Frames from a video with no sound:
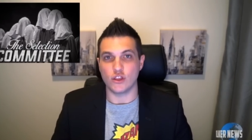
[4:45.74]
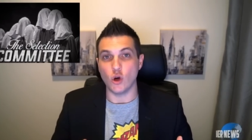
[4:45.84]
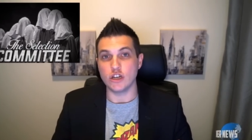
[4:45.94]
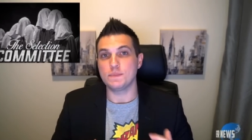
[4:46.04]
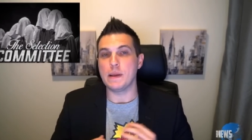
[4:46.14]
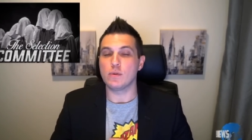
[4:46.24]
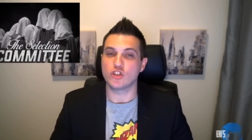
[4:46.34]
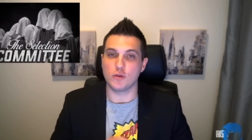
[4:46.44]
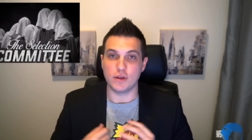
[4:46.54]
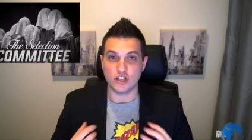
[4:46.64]
Those people
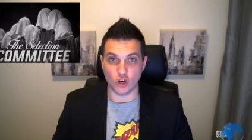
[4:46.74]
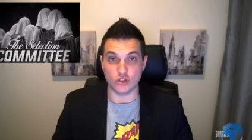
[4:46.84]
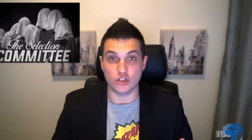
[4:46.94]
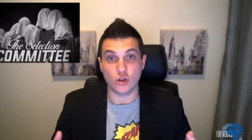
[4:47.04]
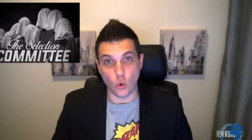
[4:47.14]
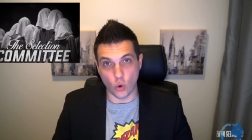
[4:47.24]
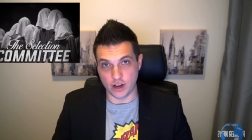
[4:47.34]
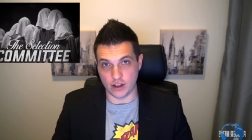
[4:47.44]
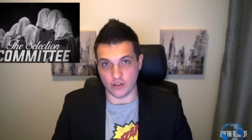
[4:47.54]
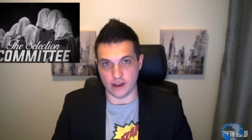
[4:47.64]
should be chosen
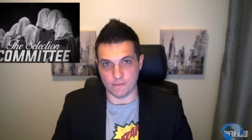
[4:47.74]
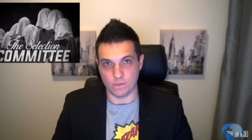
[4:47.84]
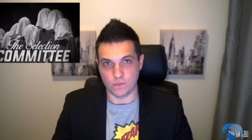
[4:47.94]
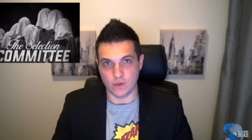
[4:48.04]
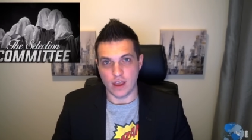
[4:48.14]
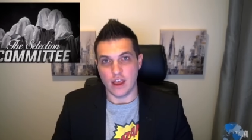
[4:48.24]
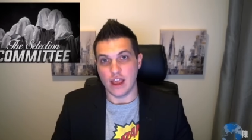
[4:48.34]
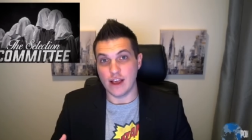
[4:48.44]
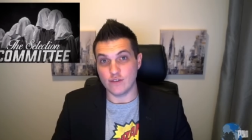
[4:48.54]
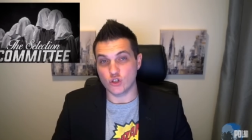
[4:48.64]
accordingly.
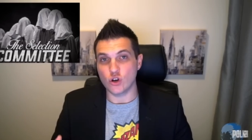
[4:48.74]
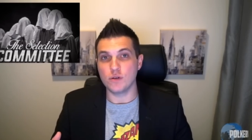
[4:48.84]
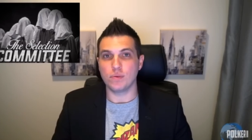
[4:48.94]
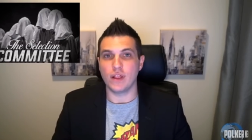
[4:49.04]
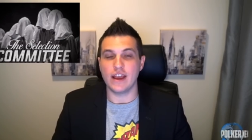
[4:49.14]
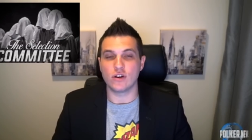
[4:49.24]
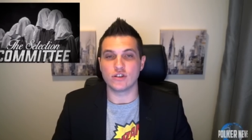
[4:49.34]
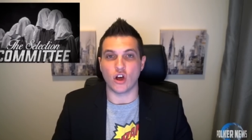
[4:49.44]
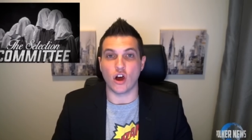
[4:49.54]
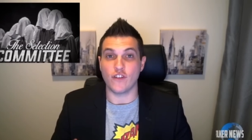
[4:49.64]
If certain
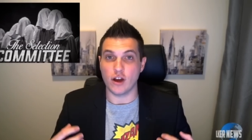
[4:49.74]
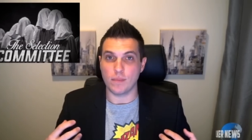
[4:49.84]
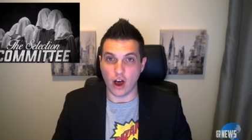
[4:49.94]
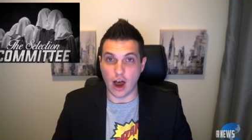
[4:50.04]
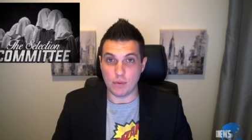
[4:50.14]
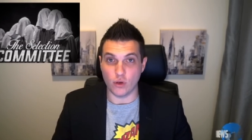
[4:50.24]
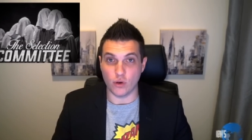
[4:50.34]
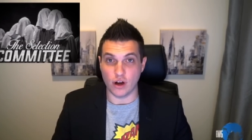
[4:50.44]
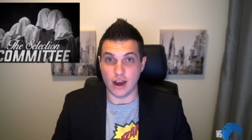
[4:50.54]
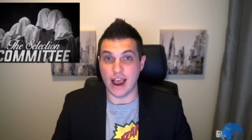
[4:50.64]
players are very
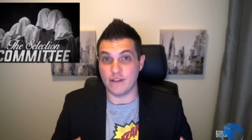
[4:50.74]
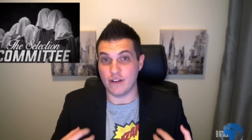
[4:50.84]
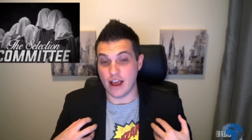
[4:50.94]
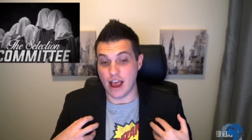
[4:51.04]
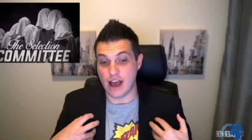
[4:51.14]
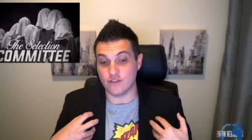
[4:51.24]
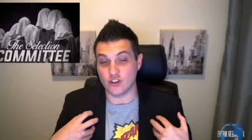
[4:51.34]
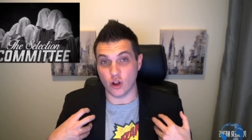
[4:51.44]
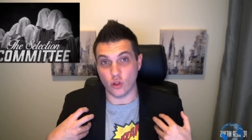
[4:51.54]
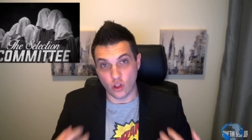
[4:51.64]
popular and have
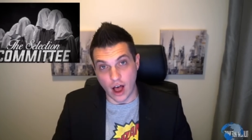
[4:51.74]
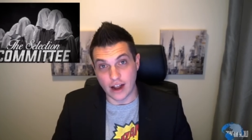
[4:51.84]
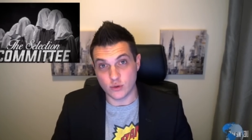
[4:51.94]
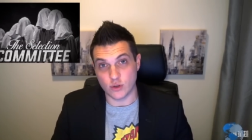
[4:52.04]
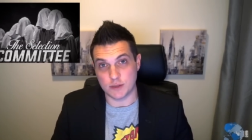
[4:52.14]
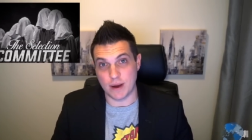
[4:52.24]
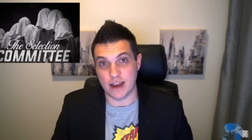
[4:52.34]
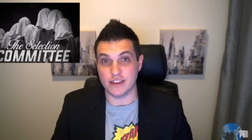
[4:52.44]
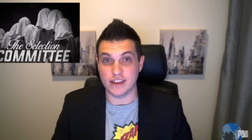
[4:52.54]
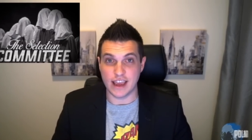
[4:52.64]
done a lot to
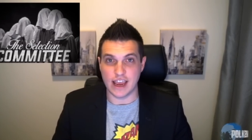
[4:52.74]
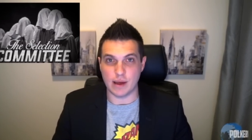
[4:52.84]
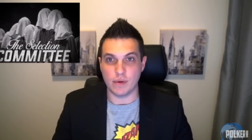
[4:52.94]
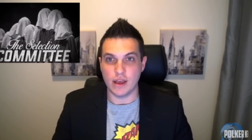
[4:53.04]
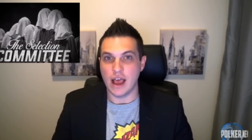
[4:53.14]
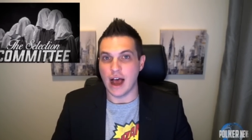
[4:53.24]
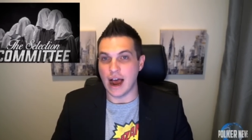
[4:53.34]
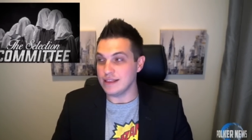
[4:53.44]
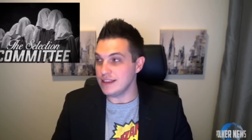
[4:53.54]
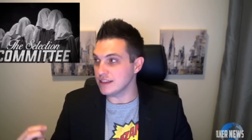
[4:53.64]
expand the game,
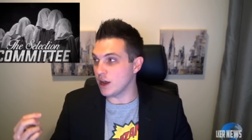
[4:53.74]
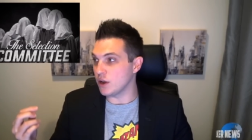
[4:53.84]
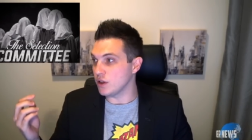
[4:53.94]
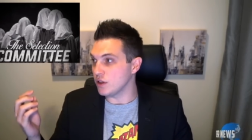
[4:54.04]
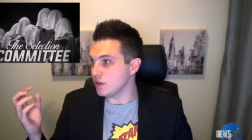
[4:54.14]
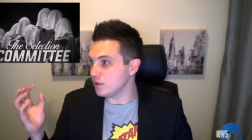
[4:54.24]
I think that